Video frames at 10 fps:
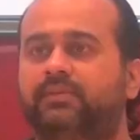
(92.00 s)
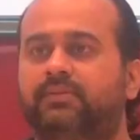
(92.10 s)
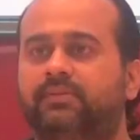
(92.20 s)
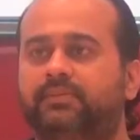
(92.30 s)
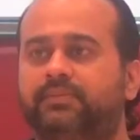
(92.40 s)

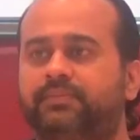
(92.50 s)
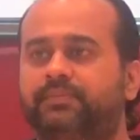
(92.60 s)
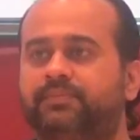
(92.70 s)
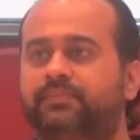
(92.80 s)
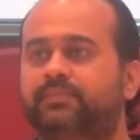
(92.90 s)

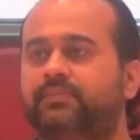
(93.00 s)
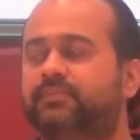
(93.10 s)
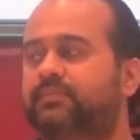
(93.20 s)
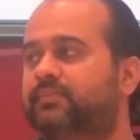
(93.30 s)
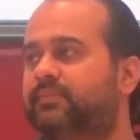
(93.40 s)

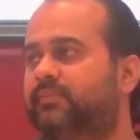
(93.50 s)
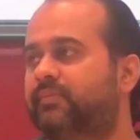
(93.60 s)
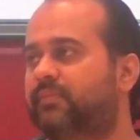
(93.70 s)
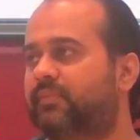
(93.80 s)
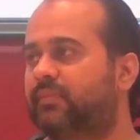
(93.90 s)

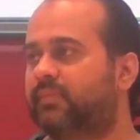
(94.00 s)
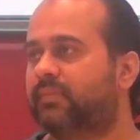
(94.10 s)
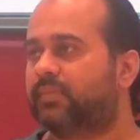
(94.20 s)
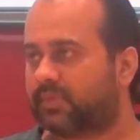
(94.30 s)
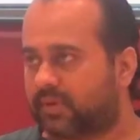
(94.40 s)

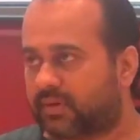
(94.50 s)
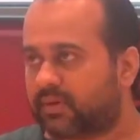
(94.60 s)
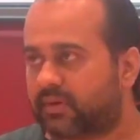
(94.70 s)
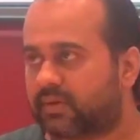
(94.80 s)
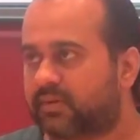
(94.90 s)

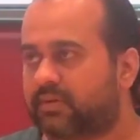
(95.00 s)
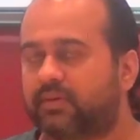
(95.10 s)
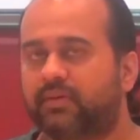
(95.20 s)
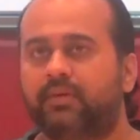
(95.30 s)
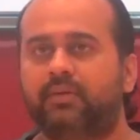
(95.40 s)

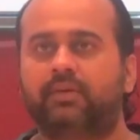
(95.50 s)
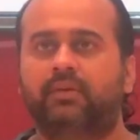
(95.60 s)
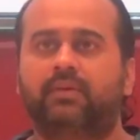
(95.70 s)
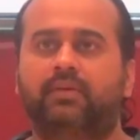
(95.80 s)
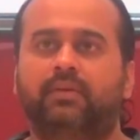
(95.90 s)

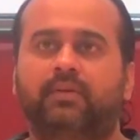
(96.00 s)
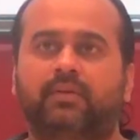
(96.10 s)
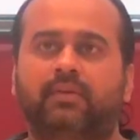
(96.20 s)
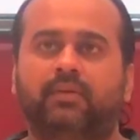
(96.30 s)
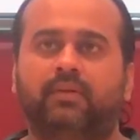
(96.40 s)

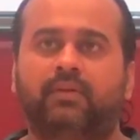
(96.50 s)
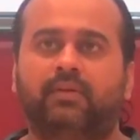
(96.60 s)
Nothing is said.